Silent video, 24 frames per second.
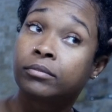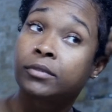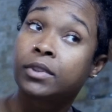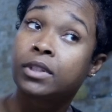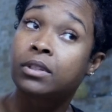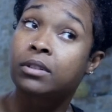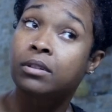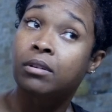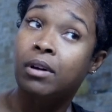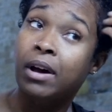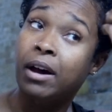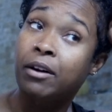
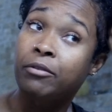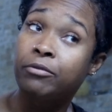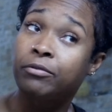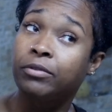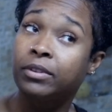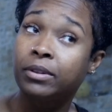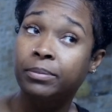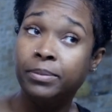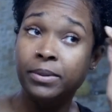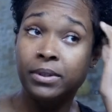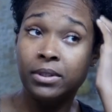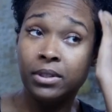And so I'll
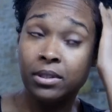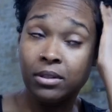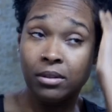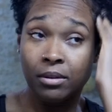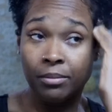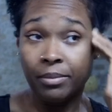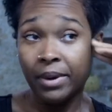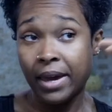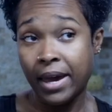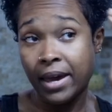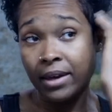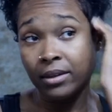flip it to the
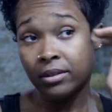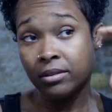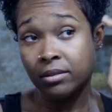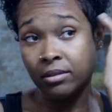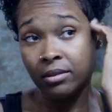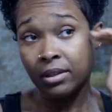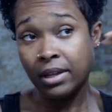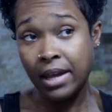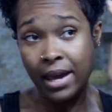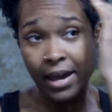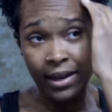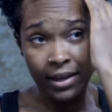back
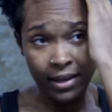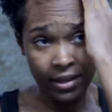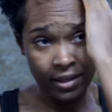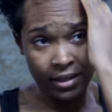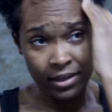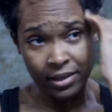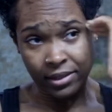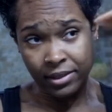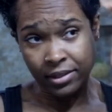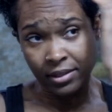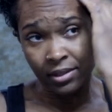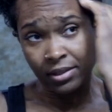so that I can
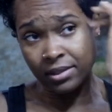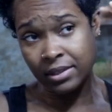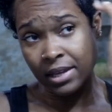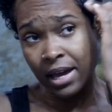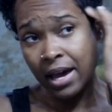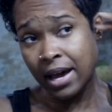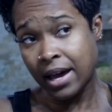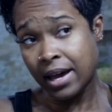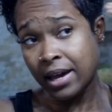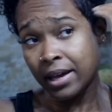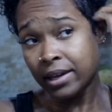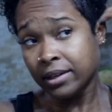get the
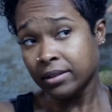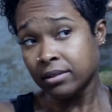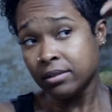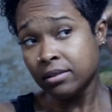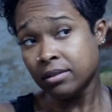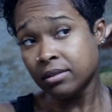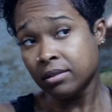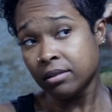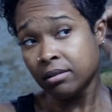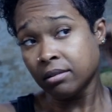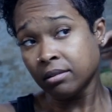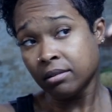
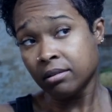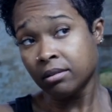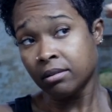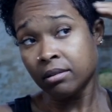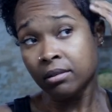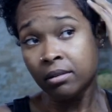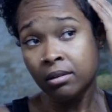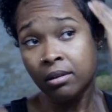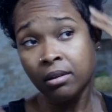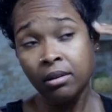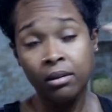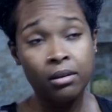sides
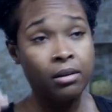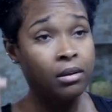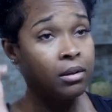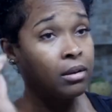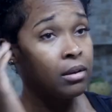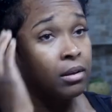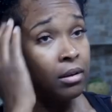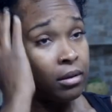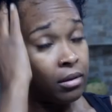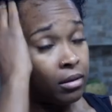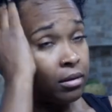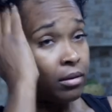
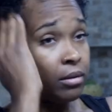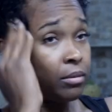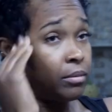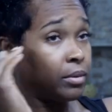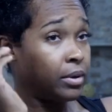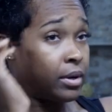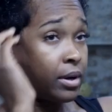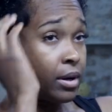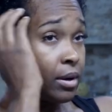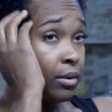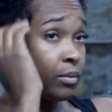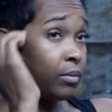
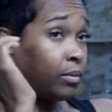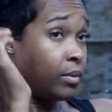where I